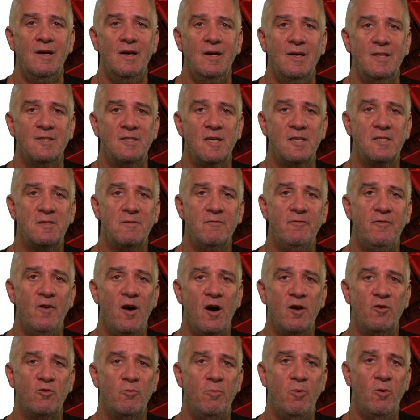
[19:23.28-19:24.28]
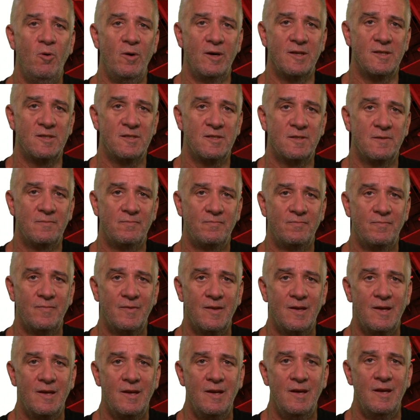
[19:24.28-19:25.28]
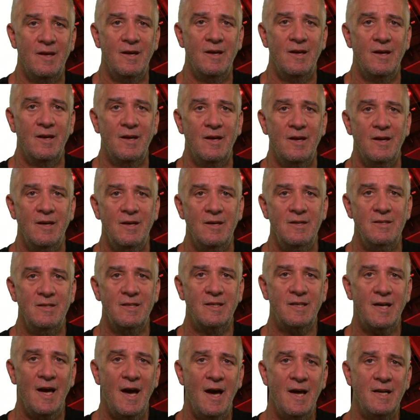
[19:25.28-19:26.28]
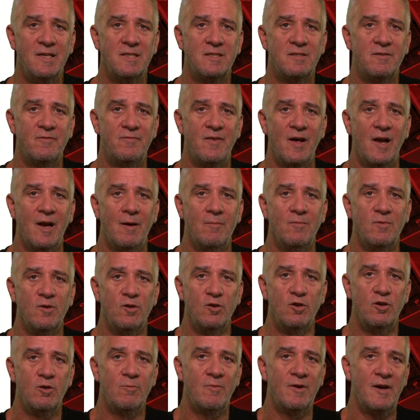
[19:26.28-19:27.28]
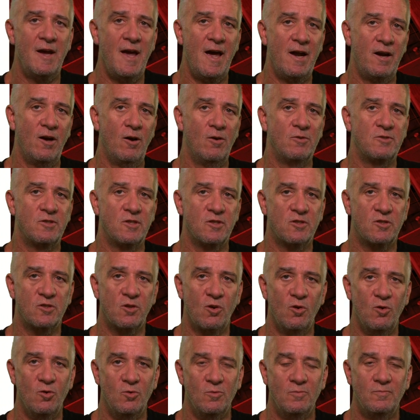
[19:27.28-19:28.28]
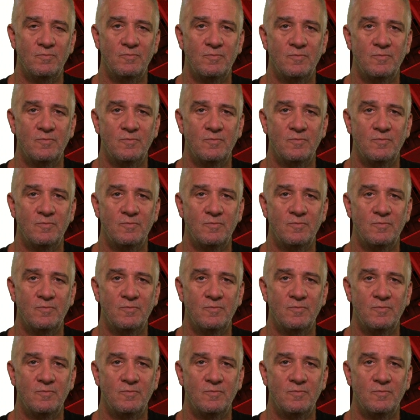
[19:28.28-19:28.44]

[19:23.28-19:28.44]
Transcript: So some final points. You can't develop numerate adults at school.